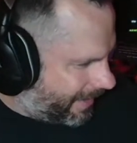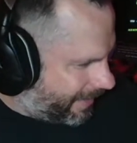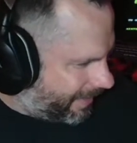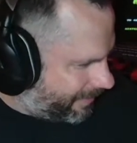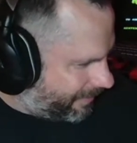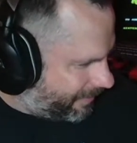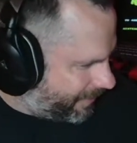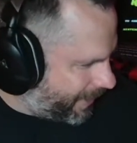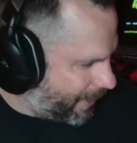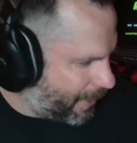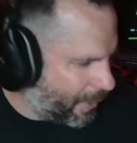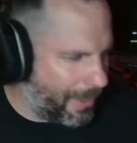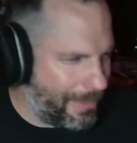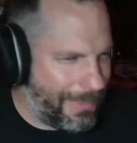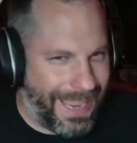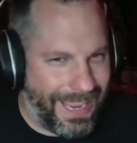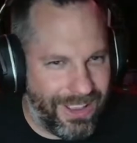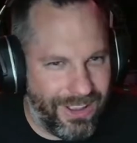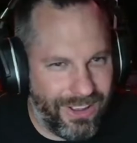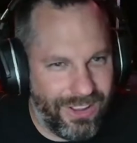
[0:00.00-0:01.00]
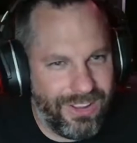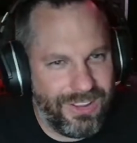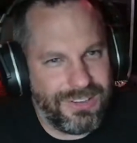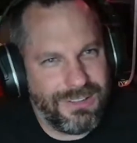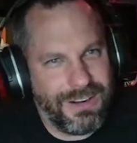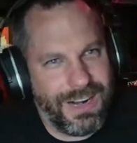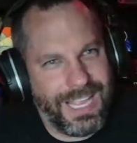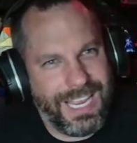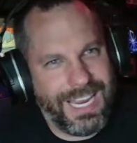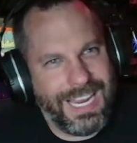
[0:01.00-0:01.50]
Viewer mail,
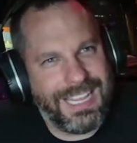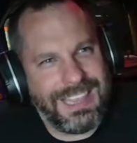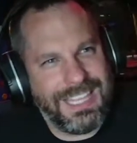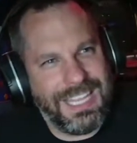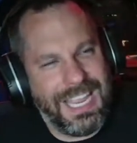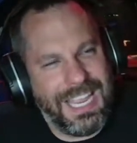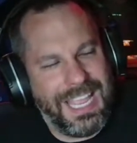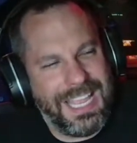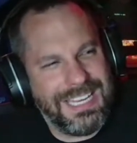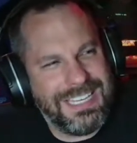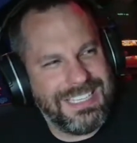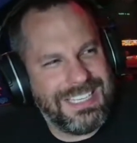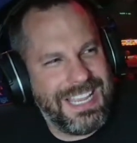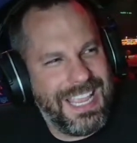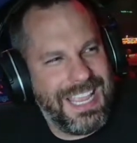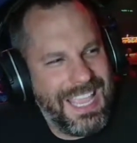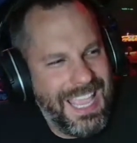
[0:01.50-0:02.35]
right at the end.